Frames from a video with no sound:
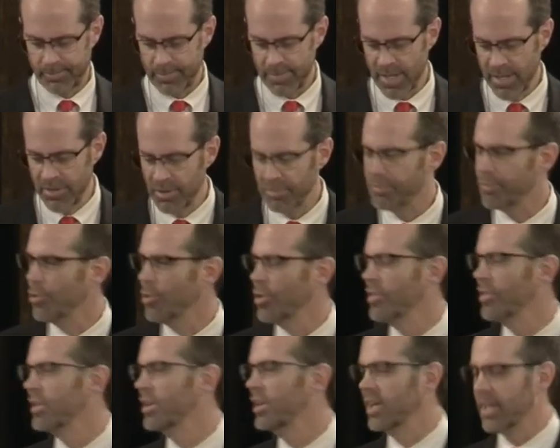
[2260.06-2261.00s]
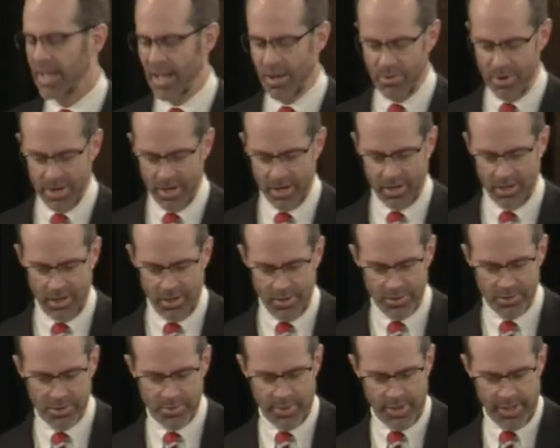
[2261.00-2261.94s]
And the fourth look I want to
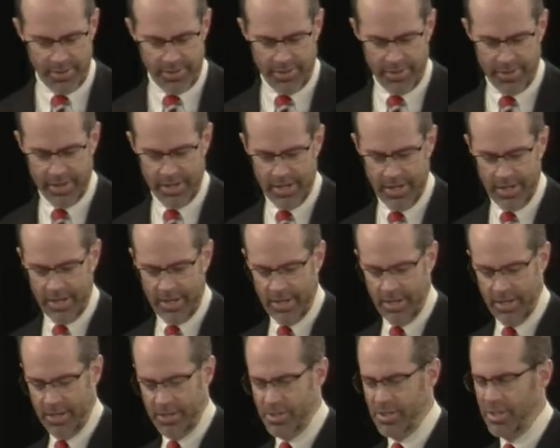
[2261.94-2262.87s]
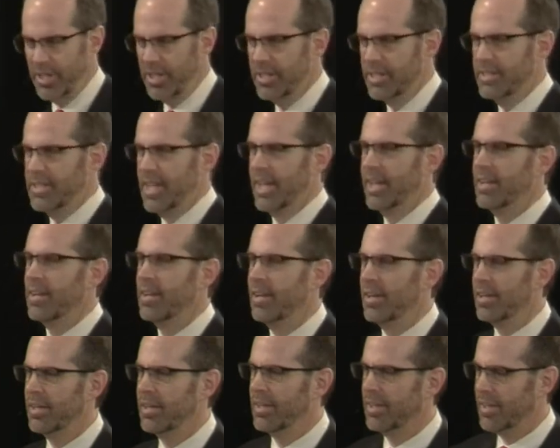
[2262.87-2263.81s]
close with is you need to take
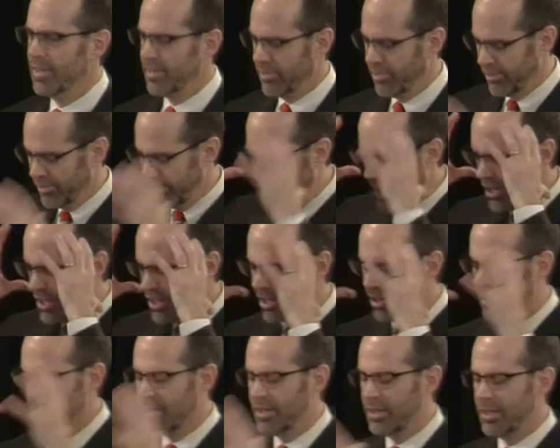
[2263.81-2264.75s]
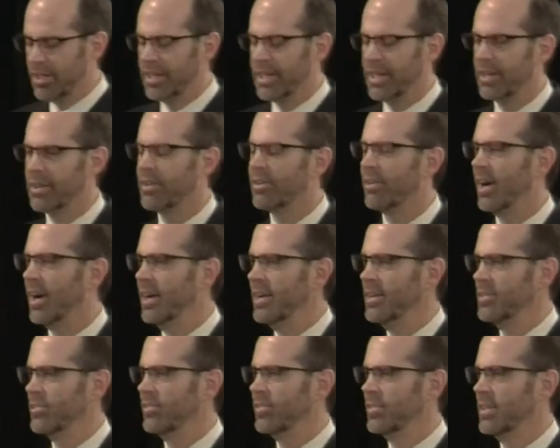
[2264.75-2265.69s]
a, a singular look at
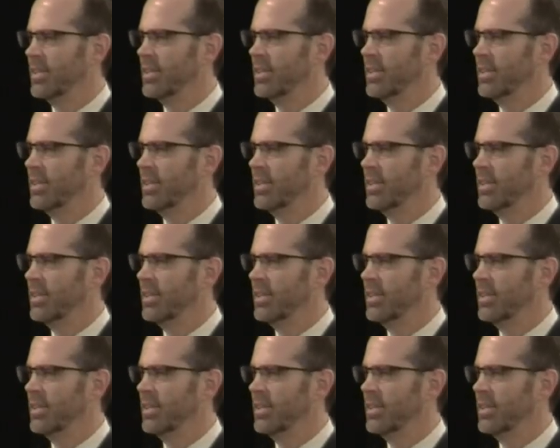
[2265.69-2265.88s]
Christ.